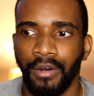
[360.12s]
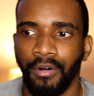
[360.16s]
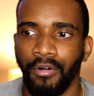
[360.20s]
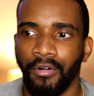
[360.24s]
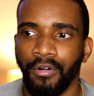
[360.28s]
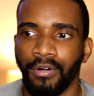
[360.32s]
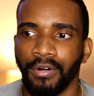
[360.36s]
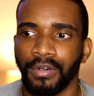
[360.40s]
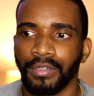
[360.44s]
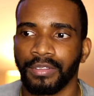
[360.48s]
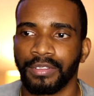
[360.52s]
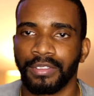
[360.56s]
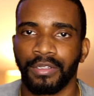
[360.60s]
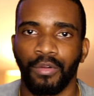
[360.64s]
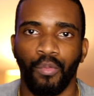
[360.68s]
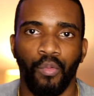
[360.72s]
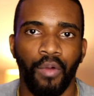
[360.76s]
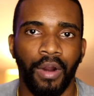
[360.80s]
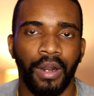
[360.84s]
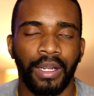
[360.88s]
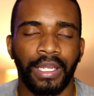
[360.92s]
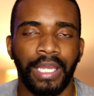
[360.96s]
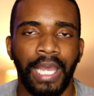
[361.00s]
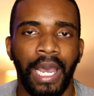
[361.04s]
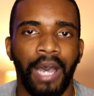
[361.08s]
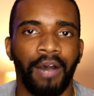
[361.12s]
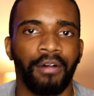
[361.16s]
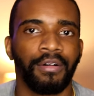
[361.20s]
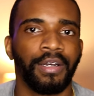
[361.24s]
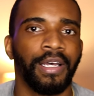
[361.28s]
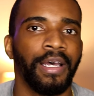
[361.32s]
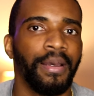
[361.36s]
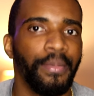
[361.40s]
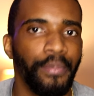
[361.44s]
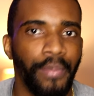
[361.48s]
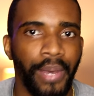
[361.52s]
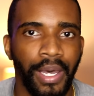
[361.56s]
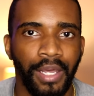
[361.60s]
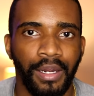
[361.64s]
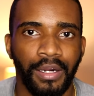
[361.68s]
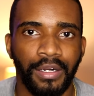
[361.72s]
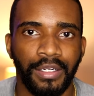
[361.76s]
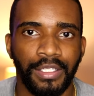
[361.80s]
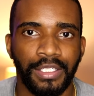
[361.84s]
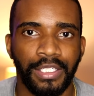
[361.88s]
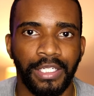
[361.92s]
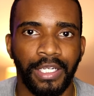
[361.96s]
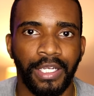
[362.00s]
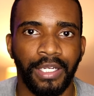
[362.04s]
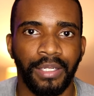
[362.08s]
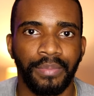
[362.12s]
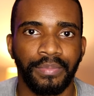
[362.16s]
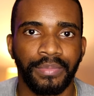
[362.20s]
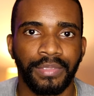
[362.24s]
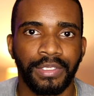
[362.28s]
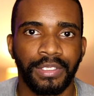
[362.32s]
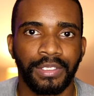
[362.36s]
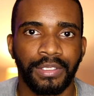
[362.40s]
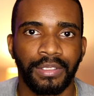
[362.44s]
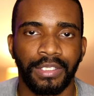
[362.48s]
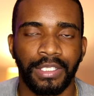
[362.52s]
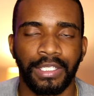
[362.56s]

or to work out at better gyms